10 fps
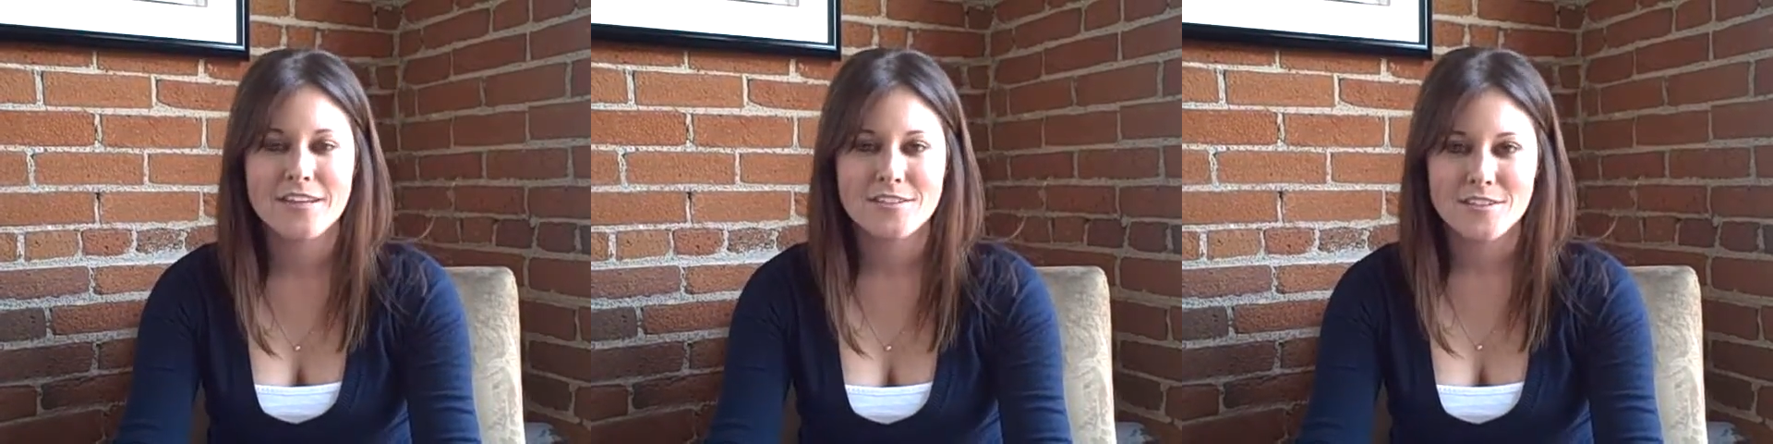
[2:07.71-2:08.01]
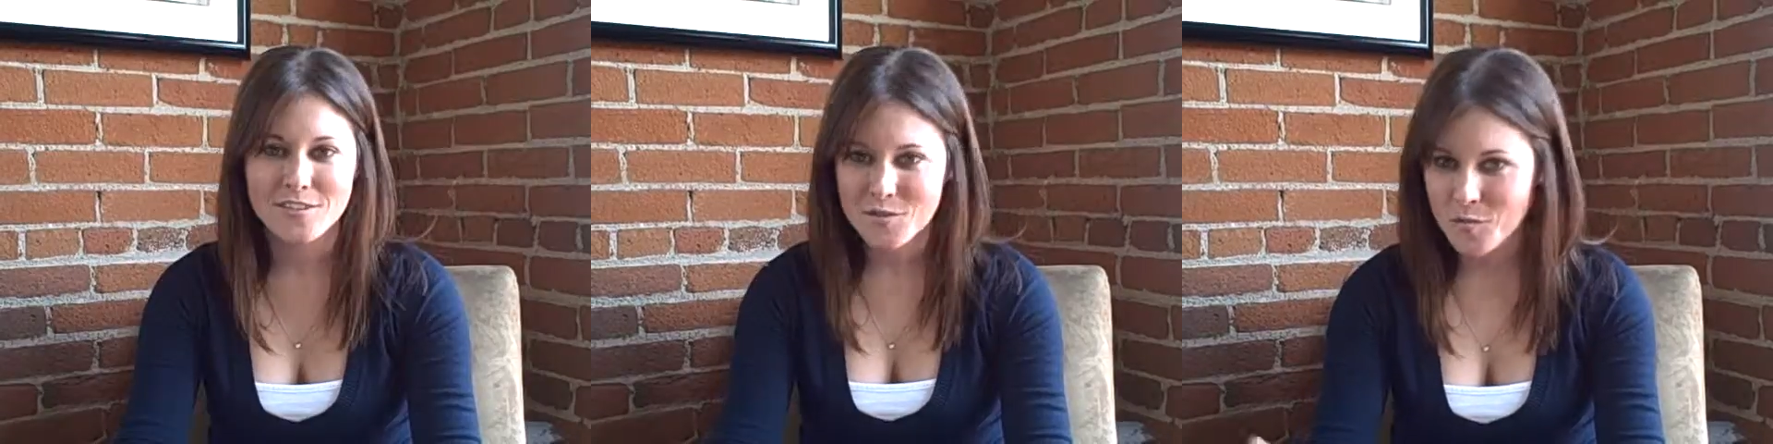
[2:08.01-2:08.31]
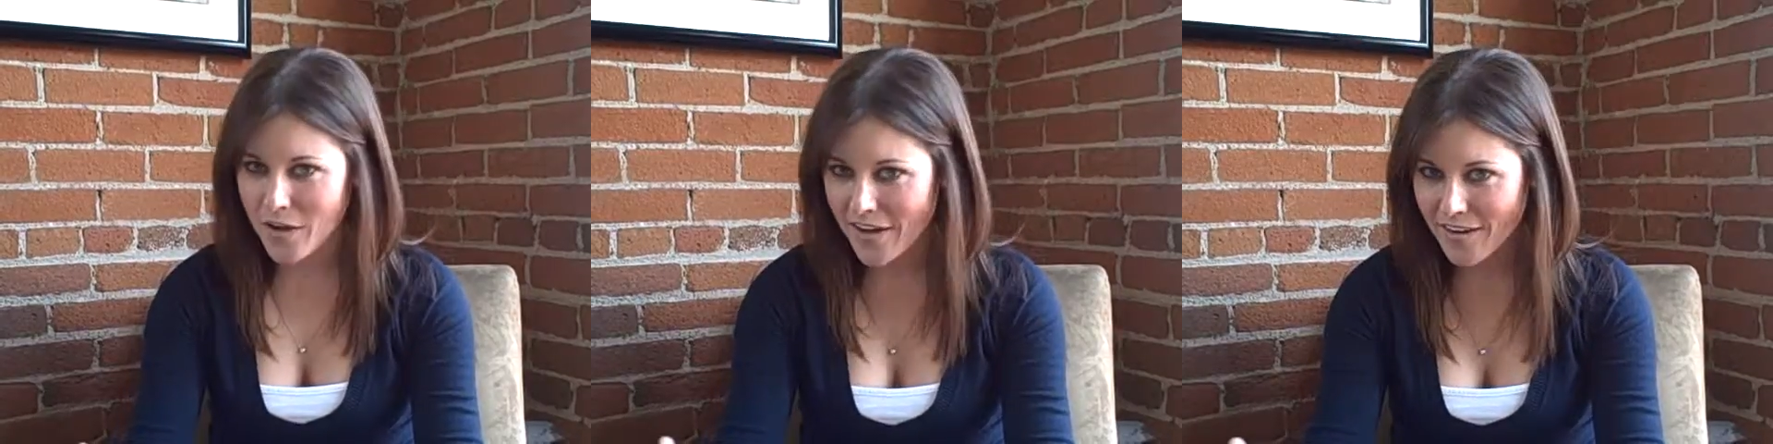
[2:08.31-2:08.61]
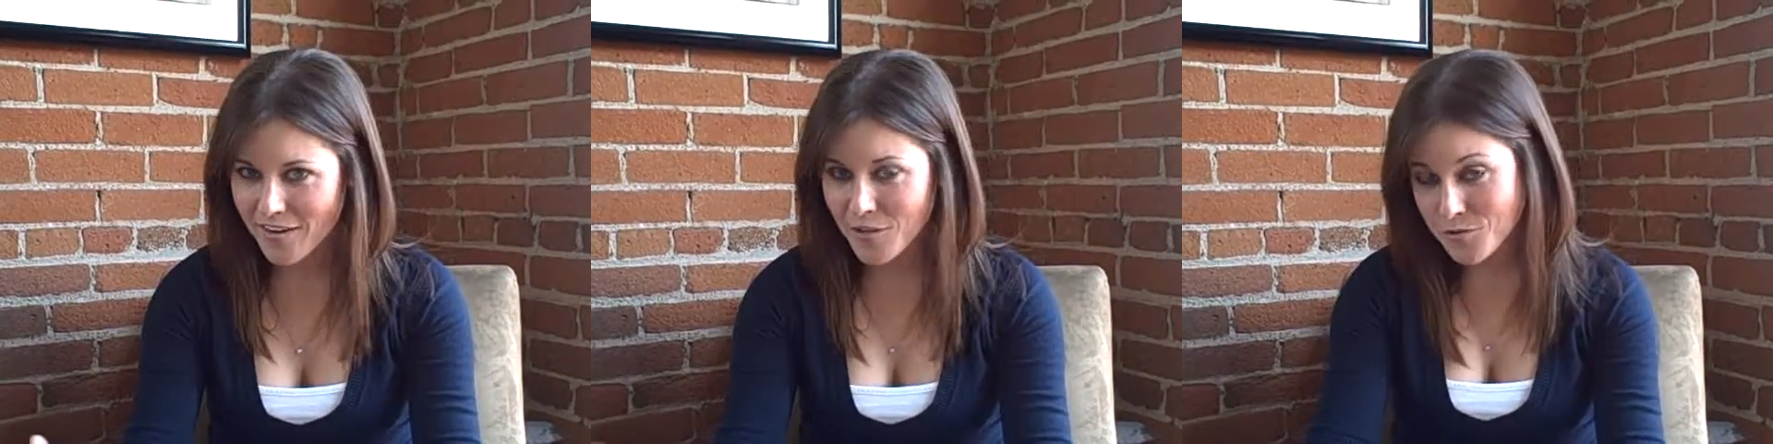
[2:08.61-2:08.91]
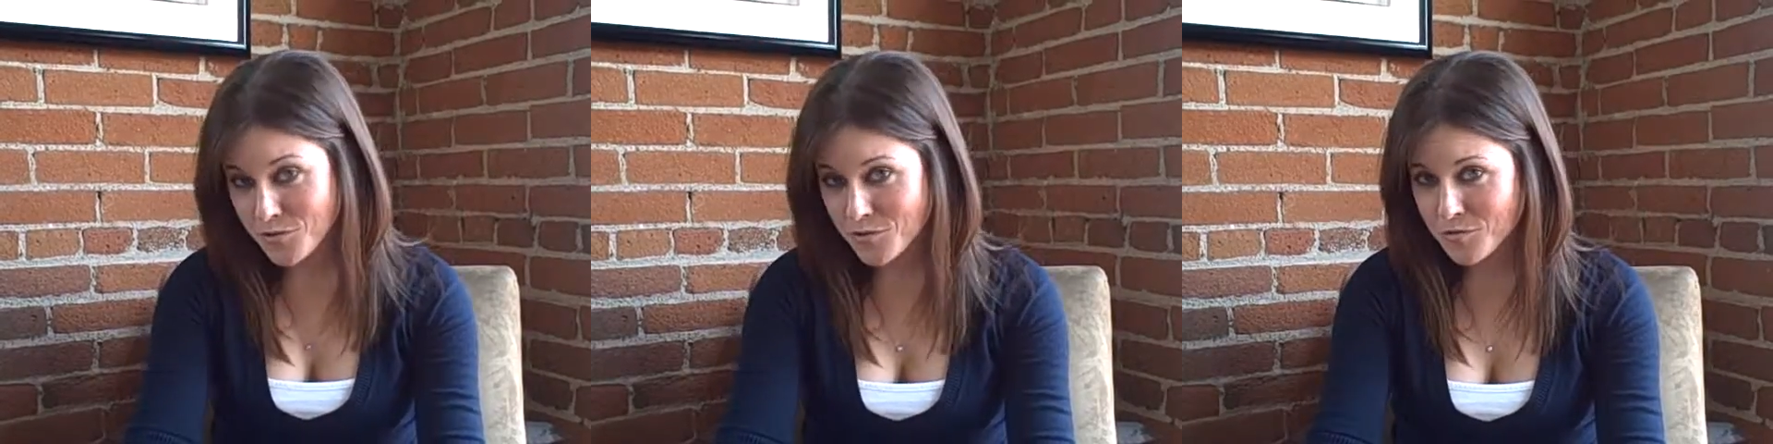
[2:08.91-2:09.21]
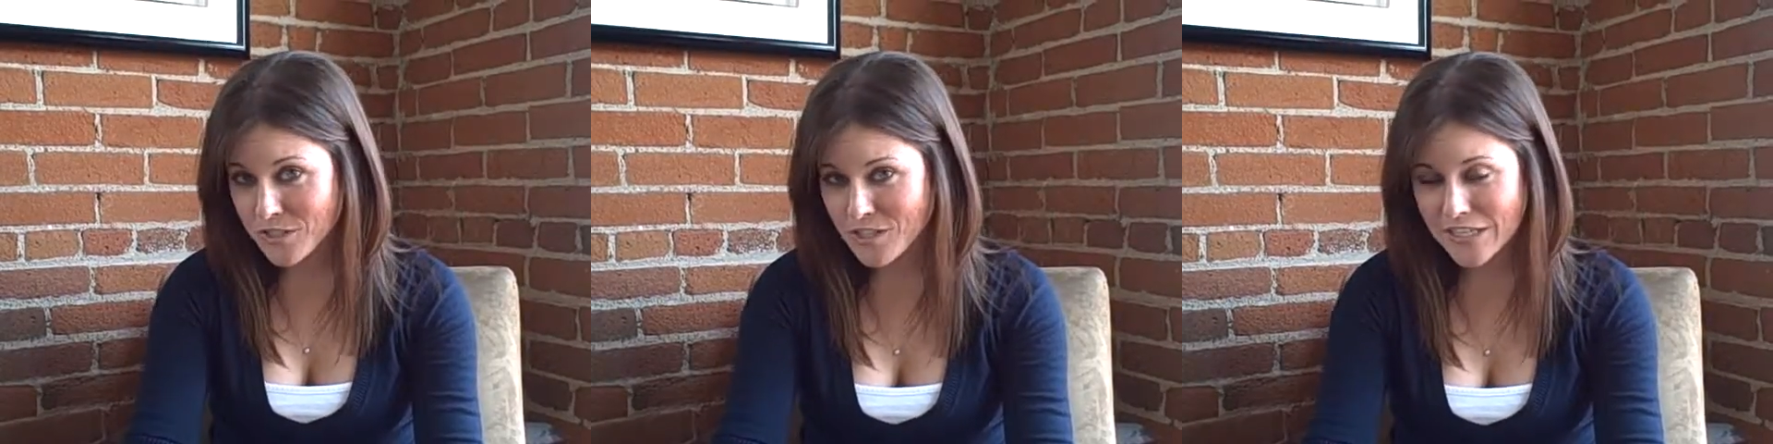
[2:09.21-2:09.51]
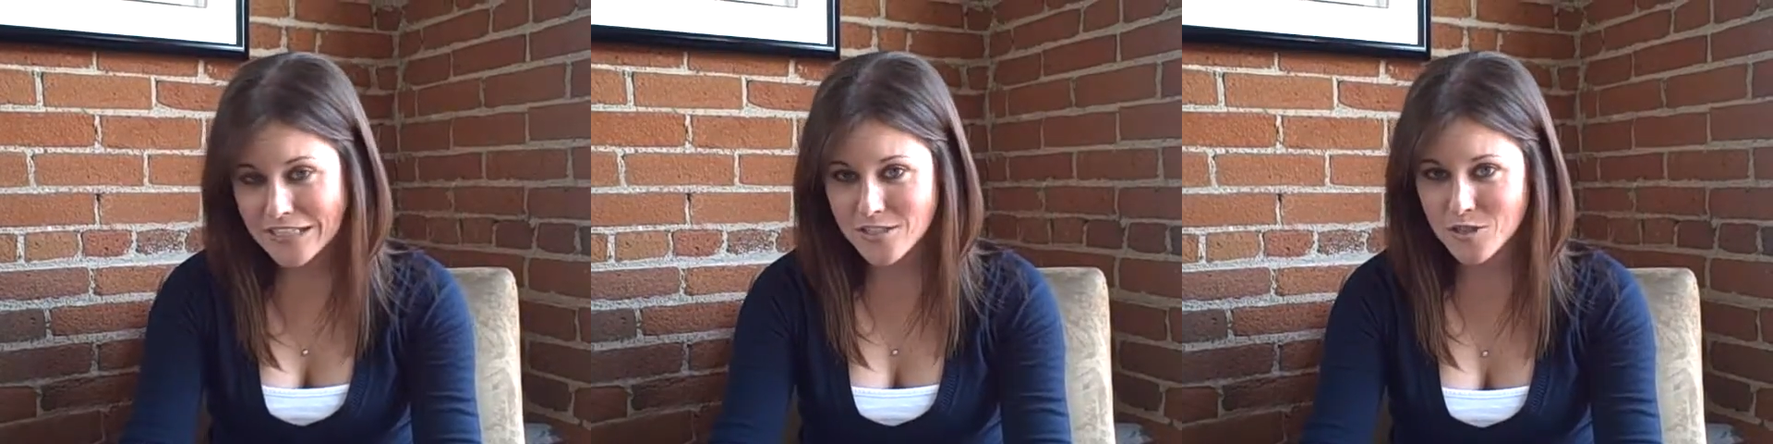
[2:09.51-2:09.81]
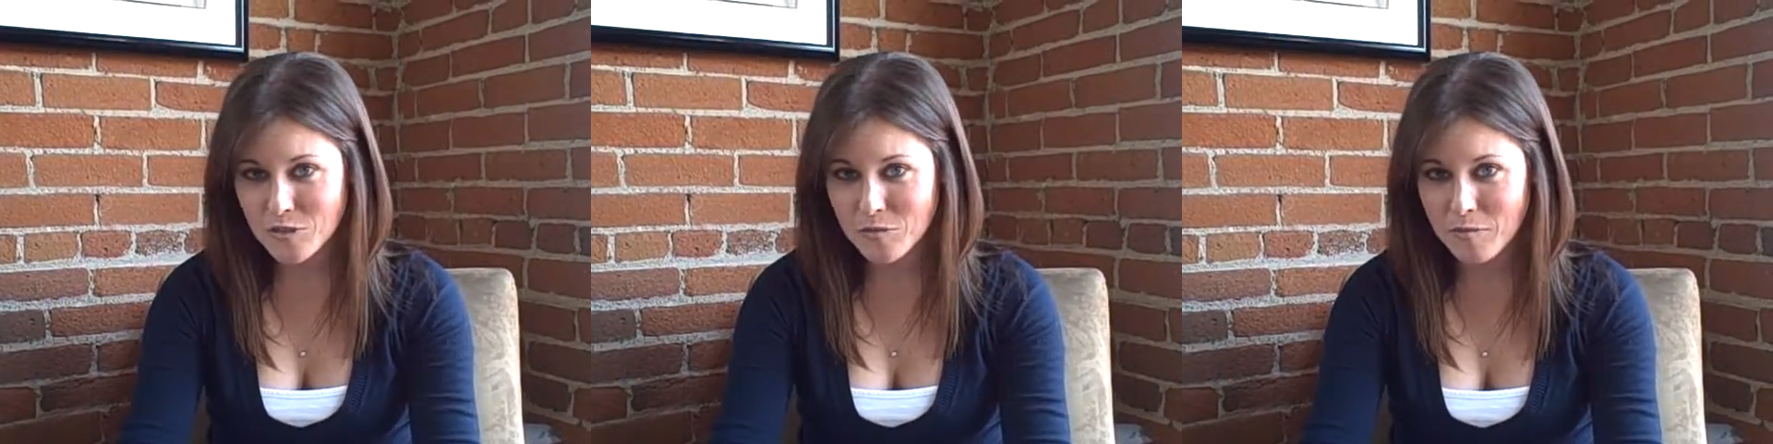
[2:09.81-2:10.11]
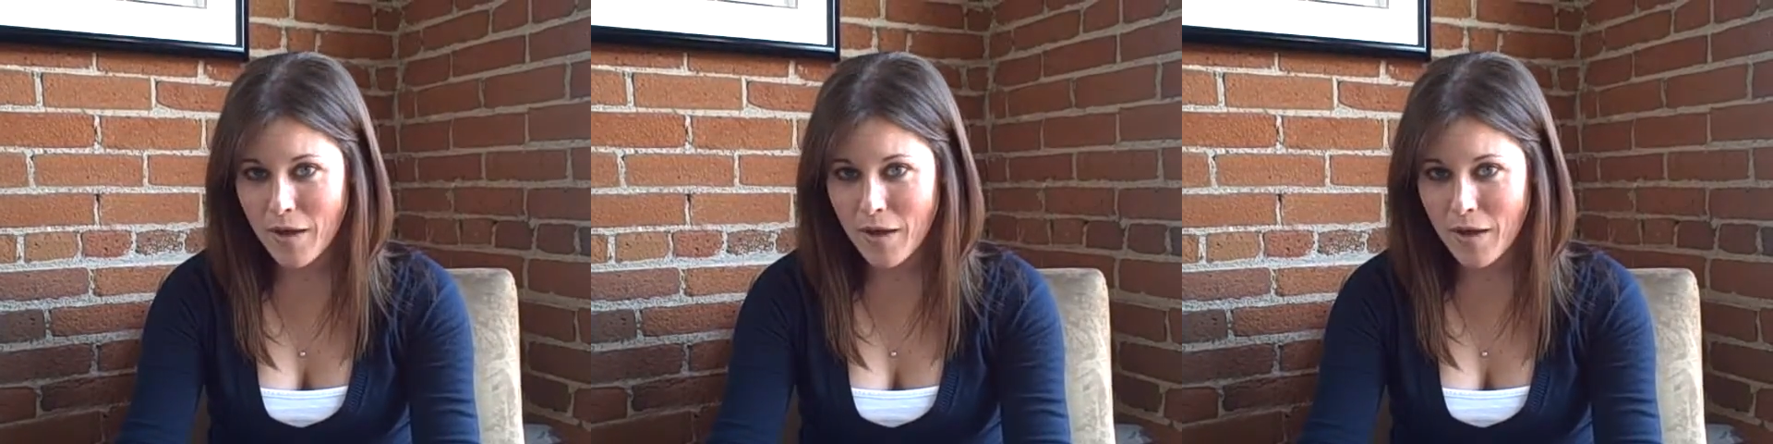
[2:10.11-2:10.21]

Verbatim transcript: So this is what users were agreeing to